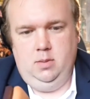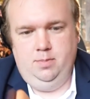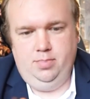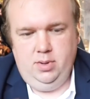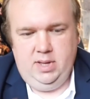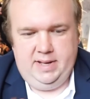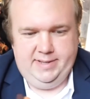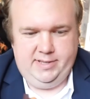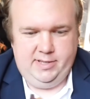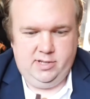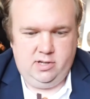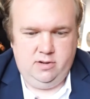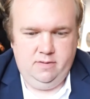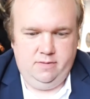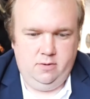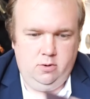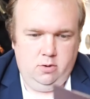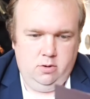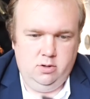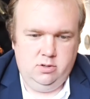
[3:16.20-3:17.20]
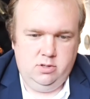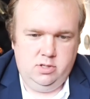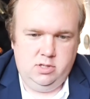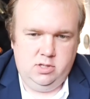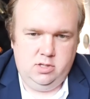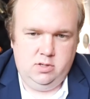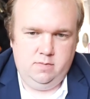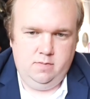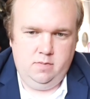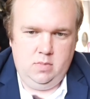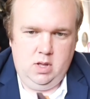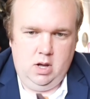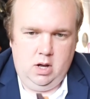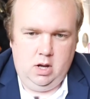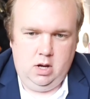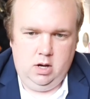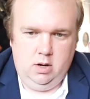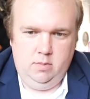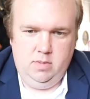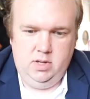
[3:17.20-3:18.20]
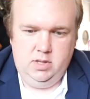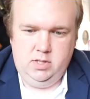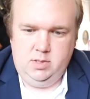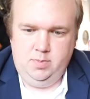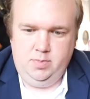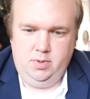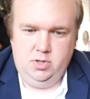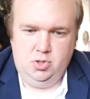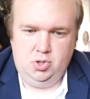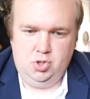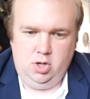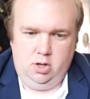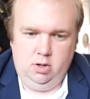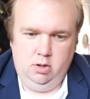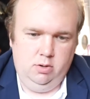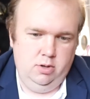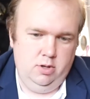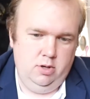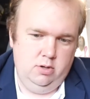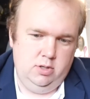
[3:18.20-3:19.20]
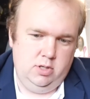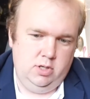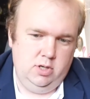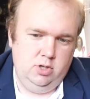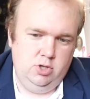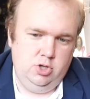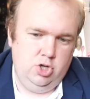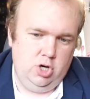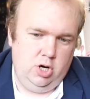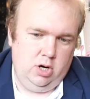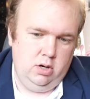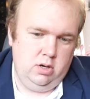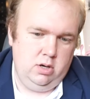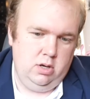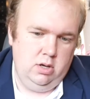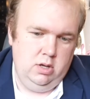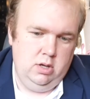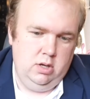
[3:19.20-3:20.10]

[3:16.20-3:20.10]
plastic, of course. It's pretty solid though, it's a good chunk.